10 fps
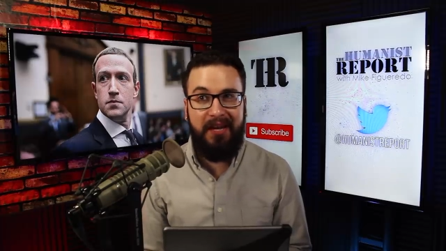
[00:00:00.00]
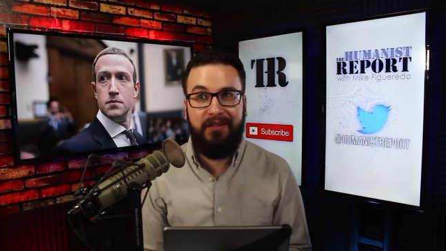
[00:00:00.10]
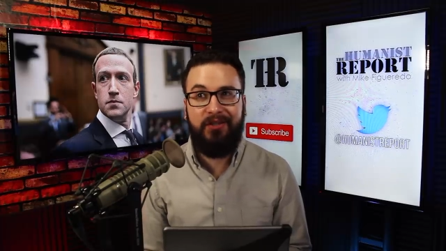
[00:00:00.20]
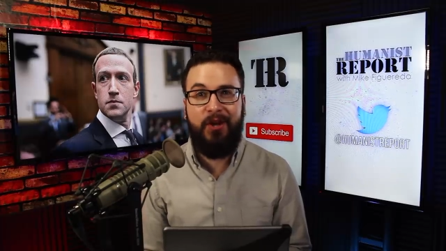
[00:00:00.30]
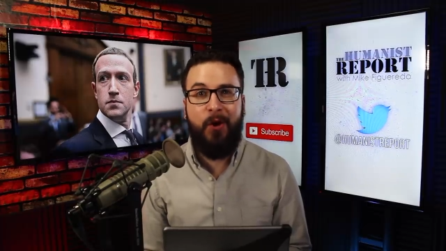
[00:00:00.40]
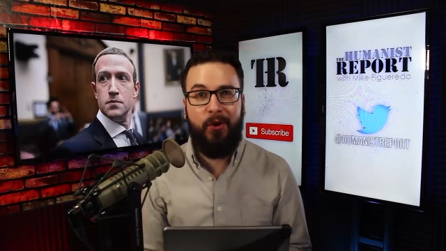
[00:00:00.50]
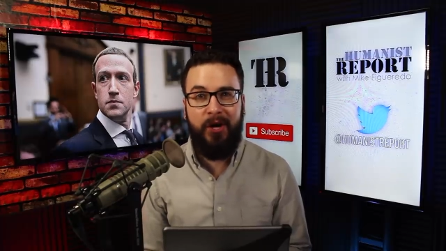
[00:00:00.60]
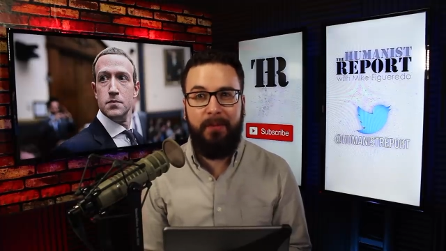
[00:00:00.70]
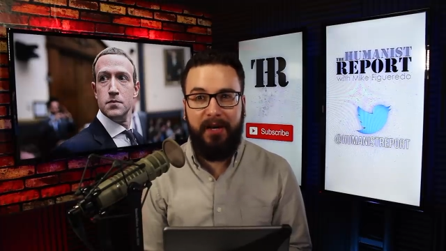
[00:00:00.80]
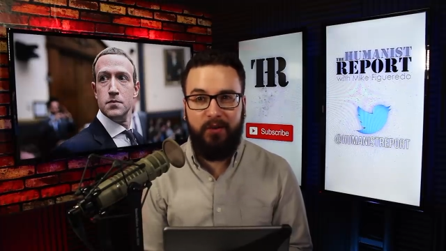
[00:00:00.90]
Speaker 1: It's so
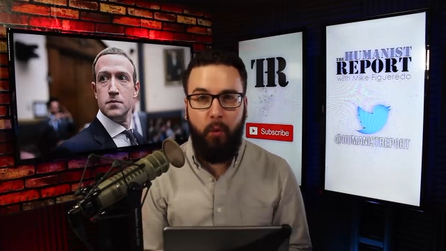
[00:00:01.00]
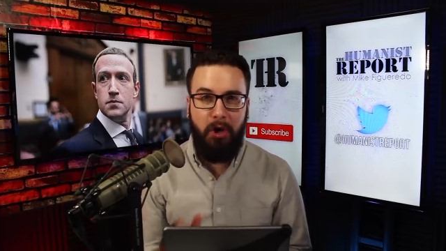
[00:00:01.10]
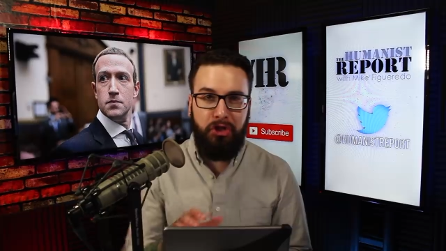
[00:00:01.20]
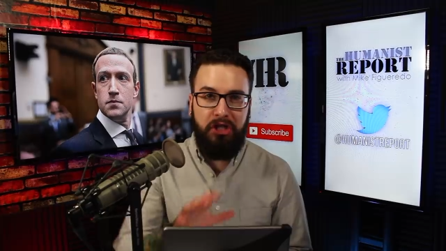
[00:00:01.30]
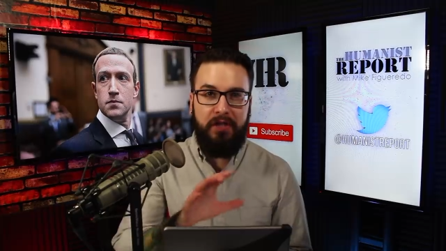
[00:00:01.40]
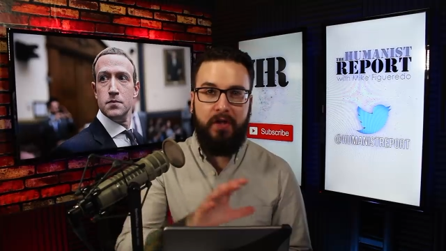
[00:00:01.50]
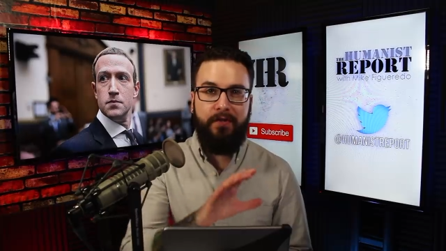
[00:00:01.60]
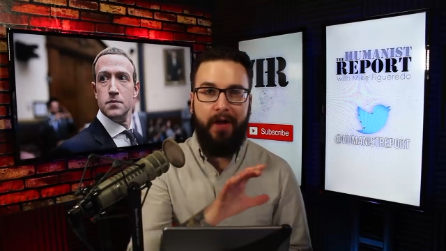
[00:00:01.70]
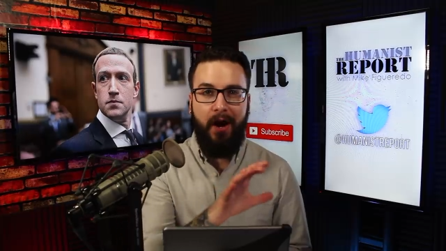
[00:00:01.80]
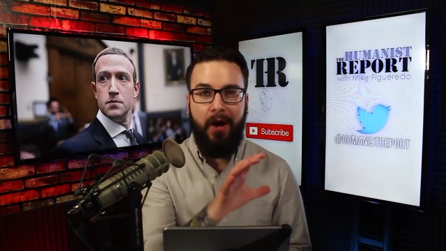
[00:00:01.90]
good because what she
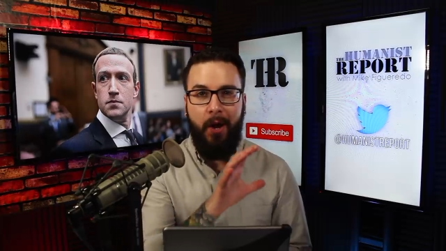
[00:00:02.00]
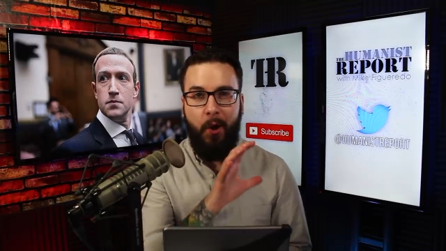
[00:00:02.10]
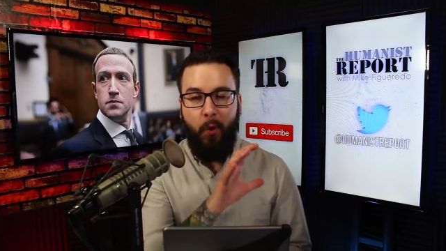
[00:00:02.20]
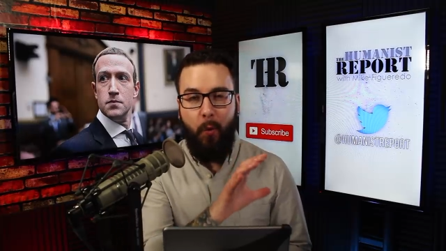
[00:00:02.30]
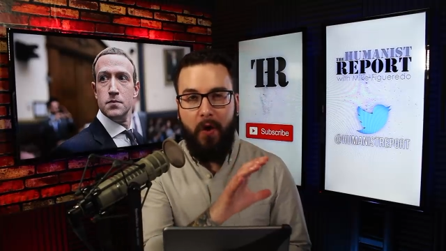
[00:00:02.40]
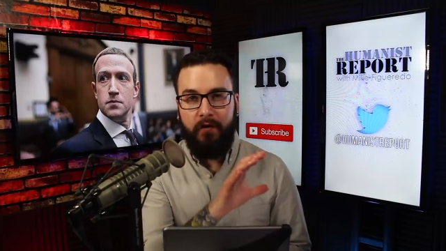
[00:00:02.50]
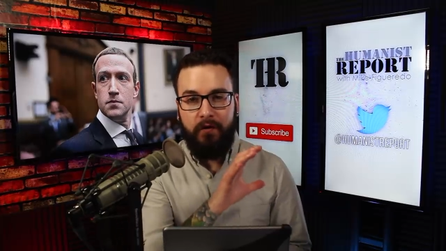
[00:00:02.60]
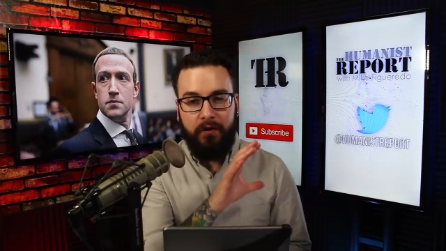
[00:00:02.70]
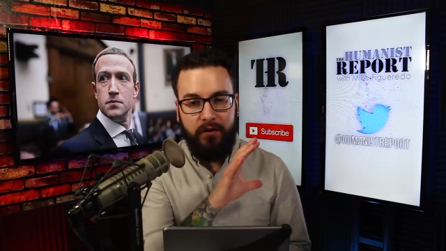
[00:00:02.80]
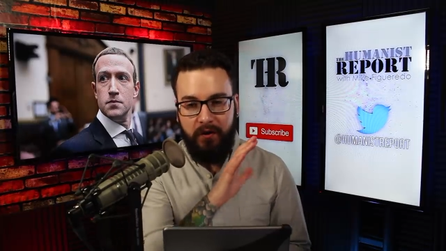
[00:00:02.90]
did there
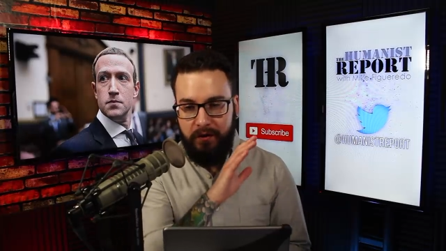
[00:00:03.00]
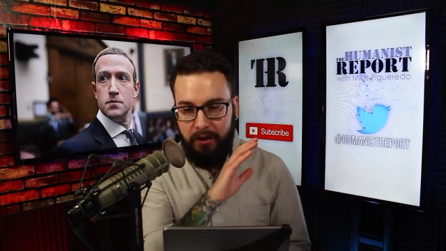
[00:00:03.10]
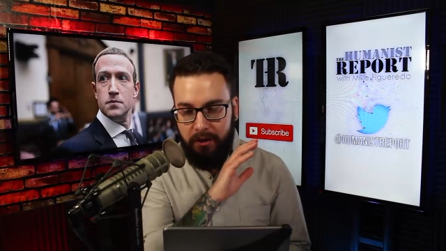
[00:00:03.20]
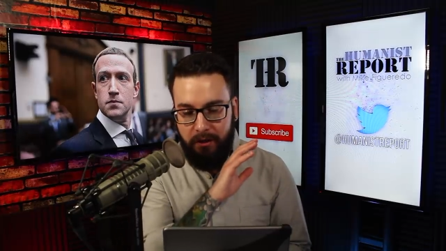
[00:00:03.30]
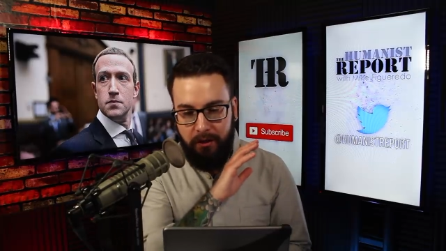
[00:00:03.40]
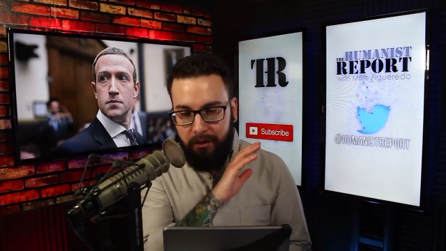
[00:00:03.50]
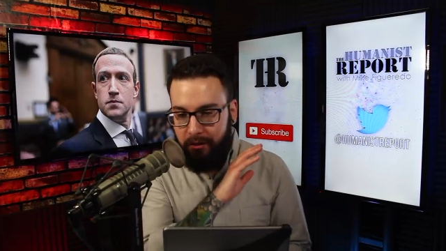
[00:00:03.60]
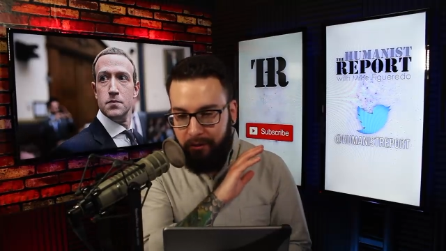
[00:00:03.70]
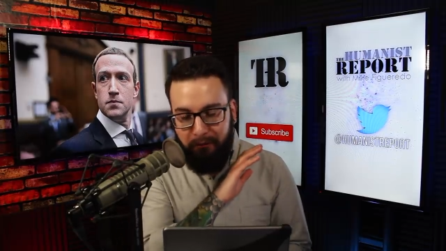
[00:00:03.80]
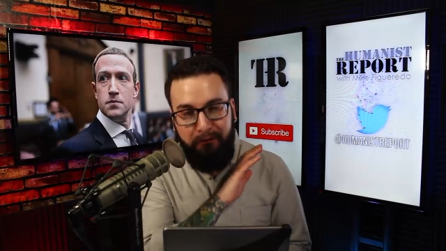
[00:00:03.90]
was just
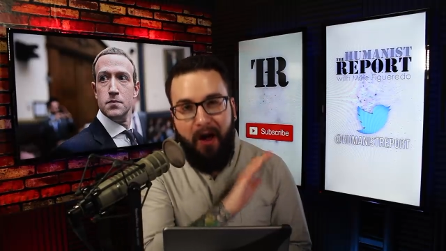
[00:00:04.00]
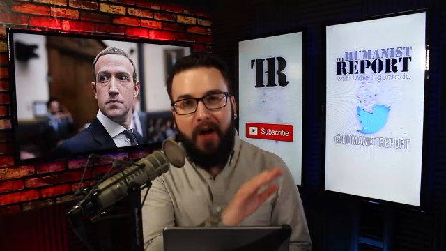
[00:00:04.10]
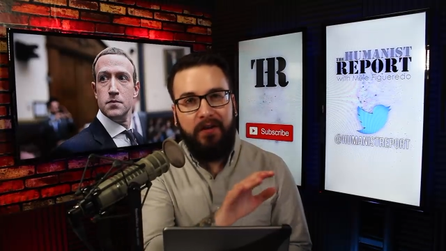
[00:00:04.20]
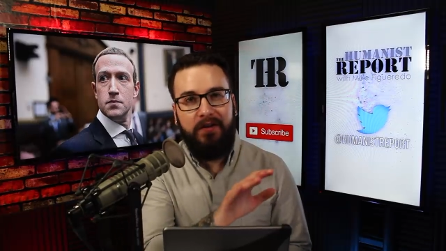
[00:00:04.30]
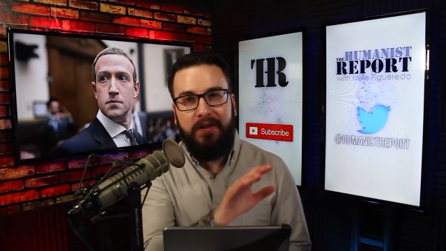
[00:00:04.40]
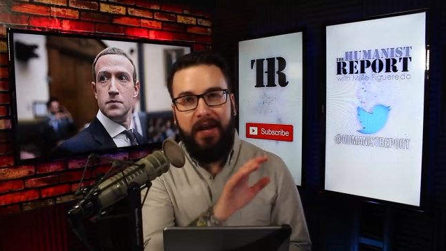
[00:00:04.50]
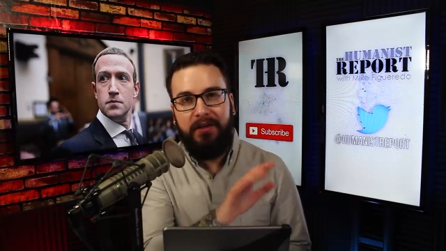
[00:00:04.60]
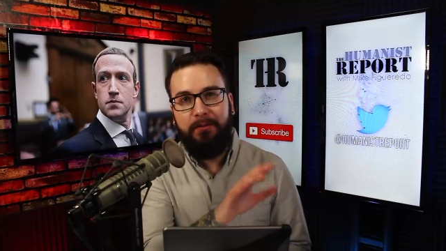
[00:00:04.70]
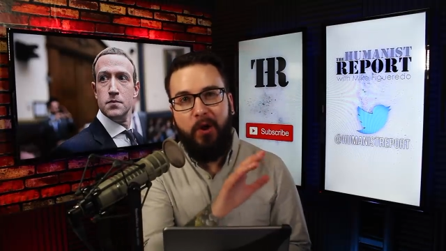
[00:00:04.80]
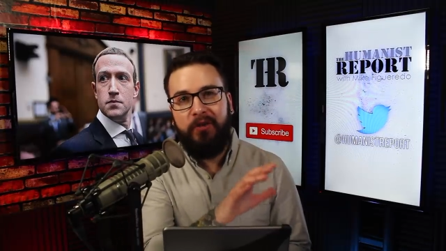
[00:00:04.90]
flawlessly
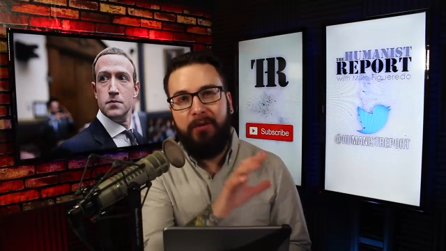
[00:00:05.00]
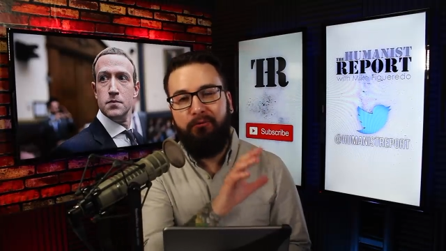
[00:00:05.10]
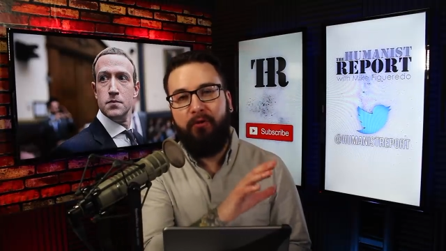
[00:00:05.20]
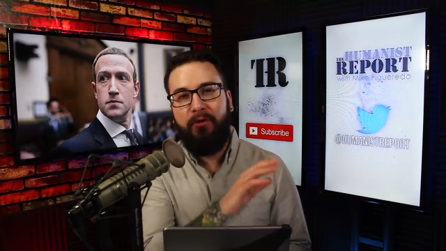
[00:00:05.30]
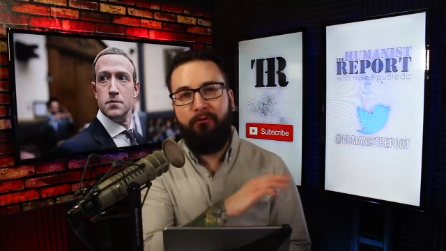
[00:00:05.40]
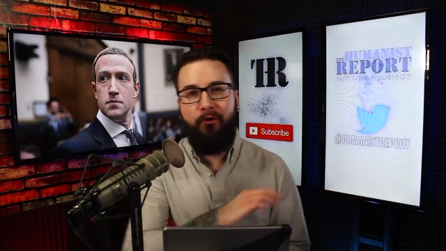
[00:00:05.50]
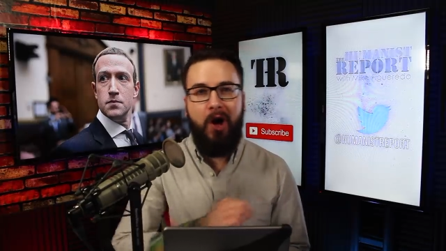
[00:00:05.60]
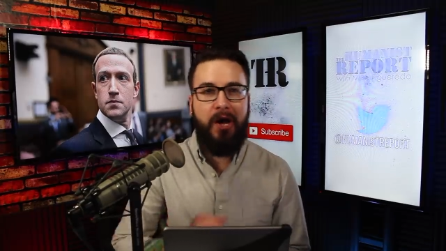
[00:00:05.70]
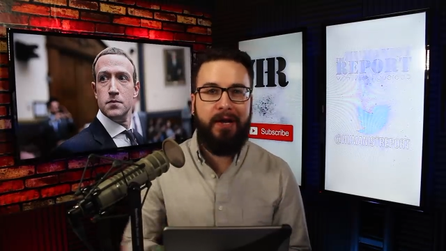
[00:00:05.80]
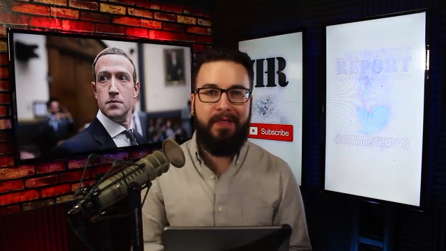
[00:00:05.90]
expose him for the
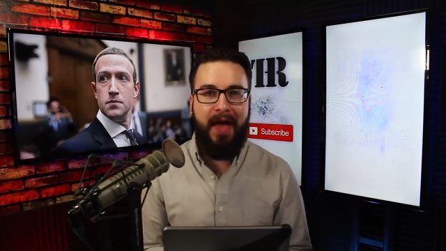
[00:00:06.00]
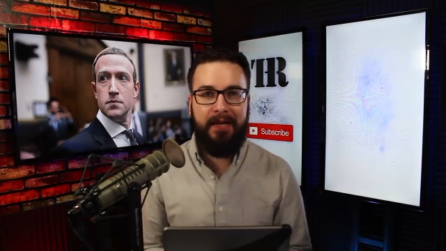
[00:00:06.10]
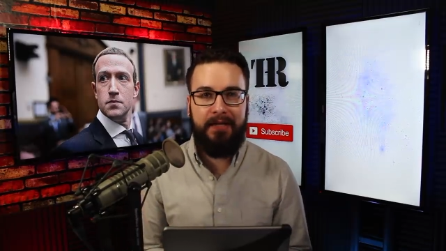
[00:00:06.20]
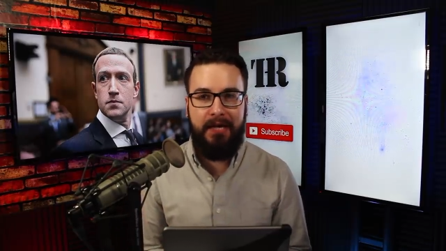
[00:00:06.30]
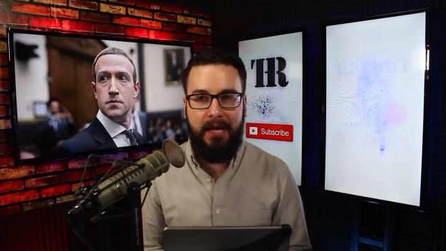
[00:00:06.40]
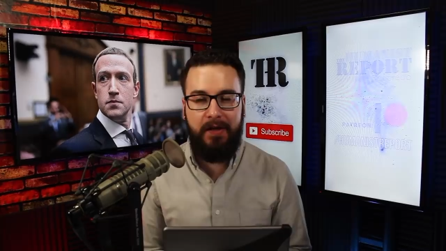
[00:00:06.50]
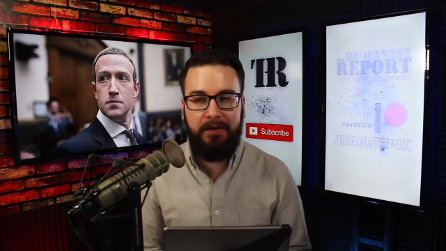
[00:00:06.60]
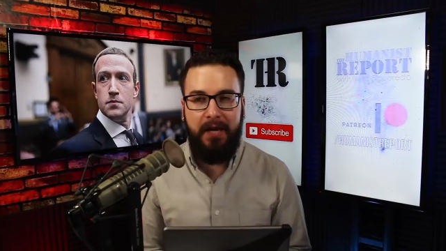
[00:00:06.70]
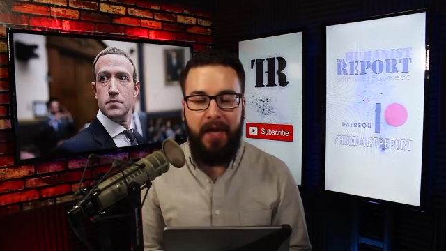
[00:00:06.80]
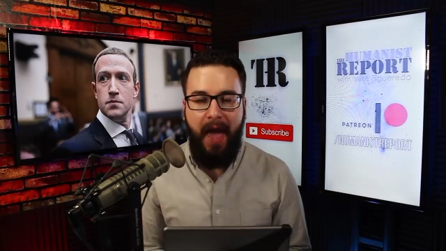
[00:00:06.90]
fraud that he is.